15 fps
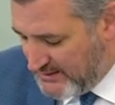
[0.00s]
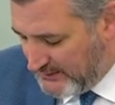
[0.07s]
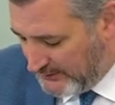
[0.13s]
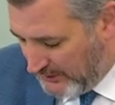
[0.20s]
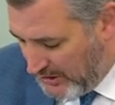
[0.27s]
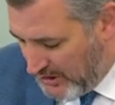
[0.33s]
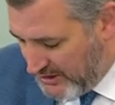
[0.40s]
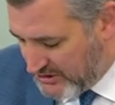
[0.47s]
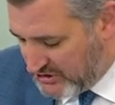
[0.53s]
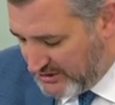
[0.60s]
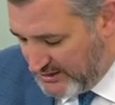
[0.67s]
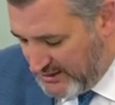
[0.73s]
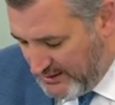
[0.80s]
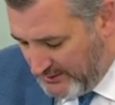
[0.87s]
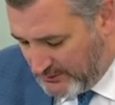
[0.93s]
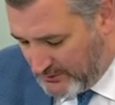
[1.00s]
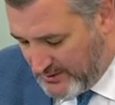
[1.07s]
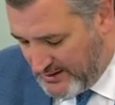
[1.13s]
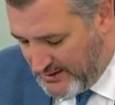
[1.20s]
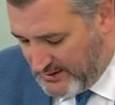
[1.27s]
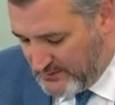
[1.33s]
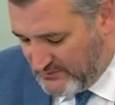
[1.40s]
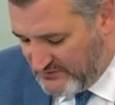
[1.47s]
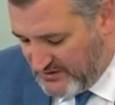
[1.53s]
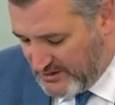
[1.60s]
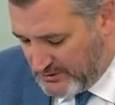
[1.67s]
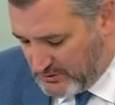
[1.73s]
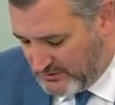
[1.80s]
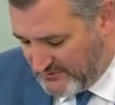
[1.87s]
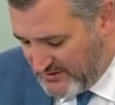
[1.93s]
launch, and iterate
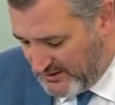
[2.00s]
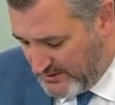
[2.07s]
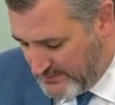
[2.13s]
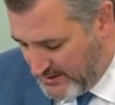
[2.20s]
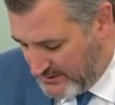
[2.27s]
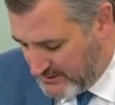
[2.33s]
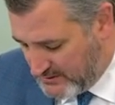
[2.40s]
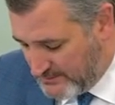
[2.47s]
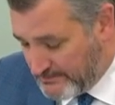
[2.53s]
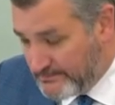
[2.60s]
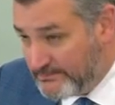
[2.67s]
vehicle development?